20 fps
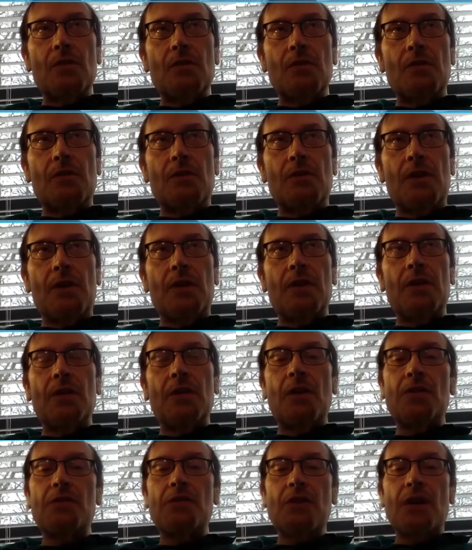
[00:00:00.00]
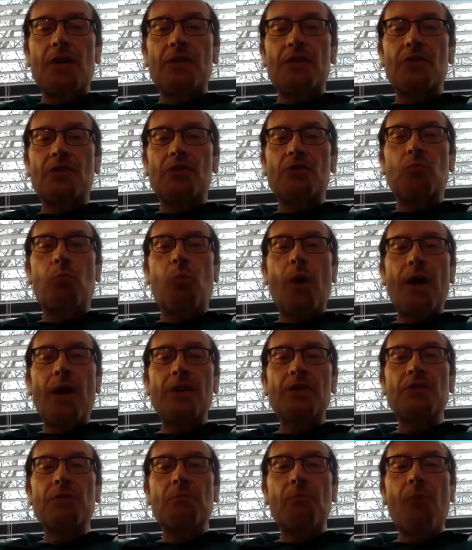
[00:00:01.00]
it's just when
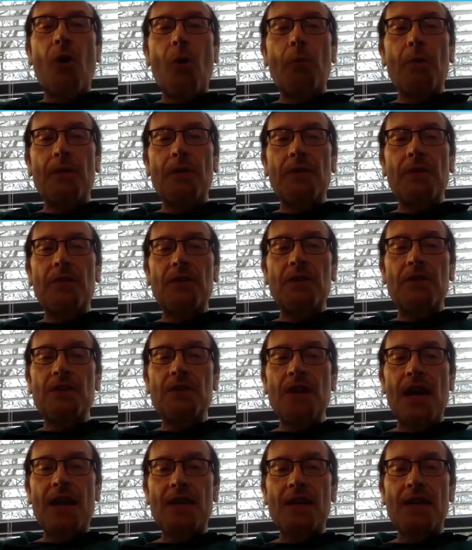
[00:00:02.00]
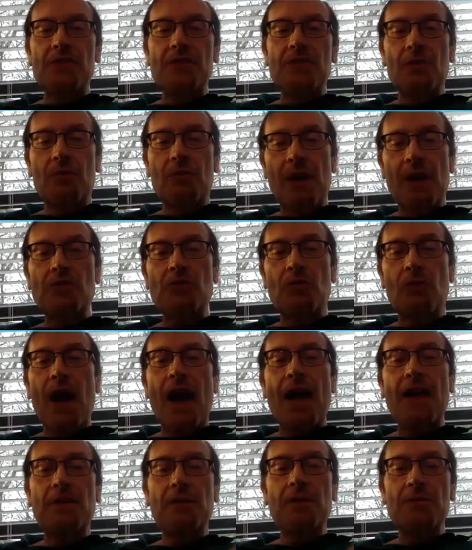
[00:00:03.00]
is the moment that the
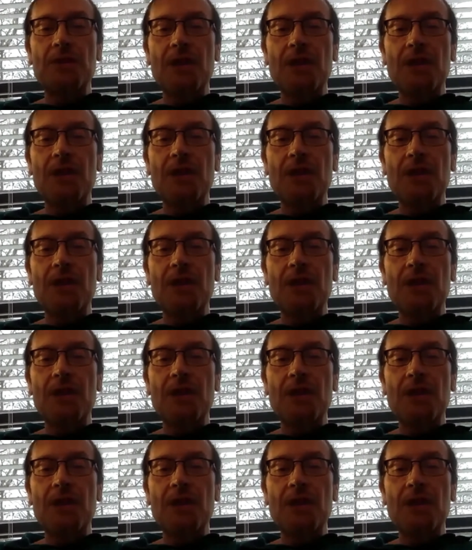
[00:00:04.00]
retroactive